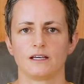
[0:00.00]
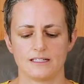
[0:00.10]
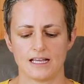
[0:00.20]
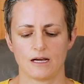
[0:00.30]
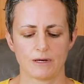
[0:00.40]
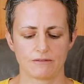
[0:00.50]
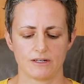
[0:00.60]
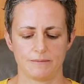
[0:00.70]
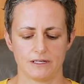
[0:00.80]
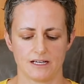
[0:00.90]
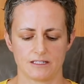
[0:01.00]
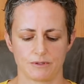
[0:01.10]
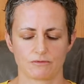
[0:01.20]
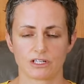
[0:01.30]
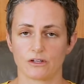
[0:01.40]
And now my red pin has
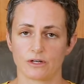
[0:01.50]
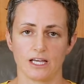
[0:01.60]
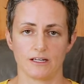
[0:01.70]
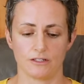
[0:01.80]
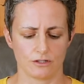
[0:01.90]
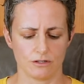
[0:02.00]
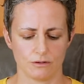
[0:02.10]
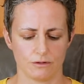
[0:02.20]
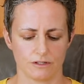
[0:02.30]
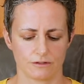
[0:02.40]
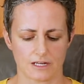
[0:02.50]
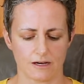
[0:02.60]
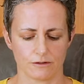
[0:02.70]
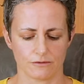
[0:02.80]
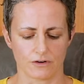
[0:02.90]
been relocated to the
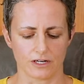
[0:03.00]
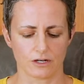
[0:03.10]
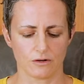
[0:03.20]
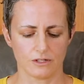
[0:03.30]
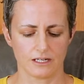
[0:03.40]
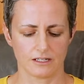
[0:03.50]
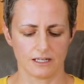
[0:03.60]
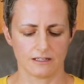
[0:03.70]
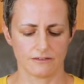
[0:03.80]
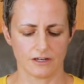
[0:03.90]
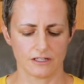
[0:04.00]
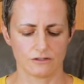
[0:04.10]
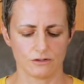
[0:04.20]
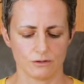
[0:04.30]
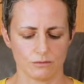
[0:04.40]
town of Franconia, and if I
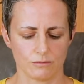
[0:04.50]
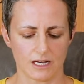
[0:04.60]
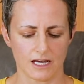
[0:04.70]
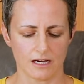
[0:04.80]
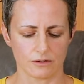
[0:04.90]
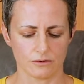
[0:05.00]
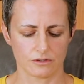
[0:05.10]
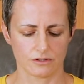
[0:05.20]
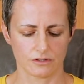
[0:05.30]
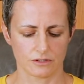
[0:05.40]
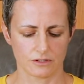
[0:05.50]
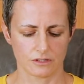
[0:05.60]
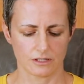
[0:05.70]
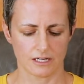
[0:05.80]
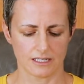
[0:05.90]
zoom out,
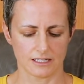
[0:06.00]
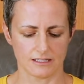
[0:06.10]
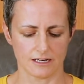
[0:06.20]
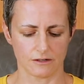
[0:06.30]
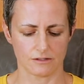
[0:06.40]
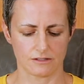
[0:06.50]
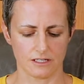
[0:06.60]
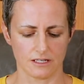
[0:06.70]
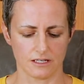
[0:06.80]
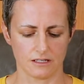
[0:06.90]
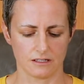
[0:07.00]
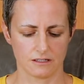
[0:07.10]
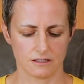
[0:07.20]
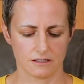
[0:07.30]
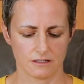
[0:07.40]
I can now see
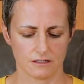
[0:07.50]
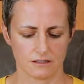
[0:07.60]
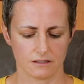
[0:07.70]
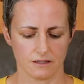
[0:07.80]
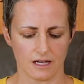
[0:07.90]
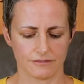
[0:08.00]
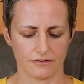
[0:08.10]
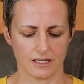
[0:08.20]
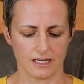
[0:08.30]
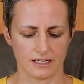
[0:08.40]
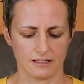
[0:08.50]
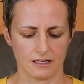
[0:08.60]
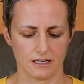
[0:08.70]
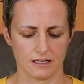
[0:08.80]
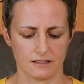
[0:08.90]
Lafayette
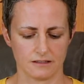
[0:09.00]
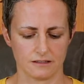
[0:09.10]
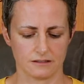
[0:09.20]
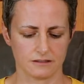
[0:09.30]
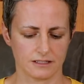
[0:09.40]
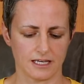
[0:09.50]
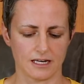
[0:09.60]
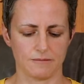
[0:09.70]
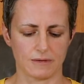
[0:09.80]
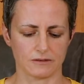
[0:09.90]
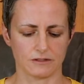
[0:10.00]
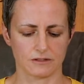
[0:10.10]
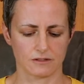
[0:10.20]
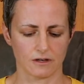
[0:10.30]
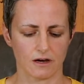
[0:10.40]
and Cannon
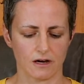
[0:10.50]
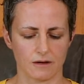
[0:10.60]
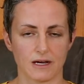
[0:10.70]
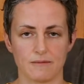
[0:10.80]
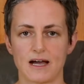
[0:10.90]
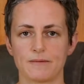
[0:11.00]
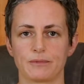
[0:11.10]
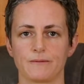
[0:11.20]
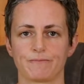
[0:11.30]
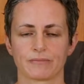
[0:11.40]
Mountains on my map.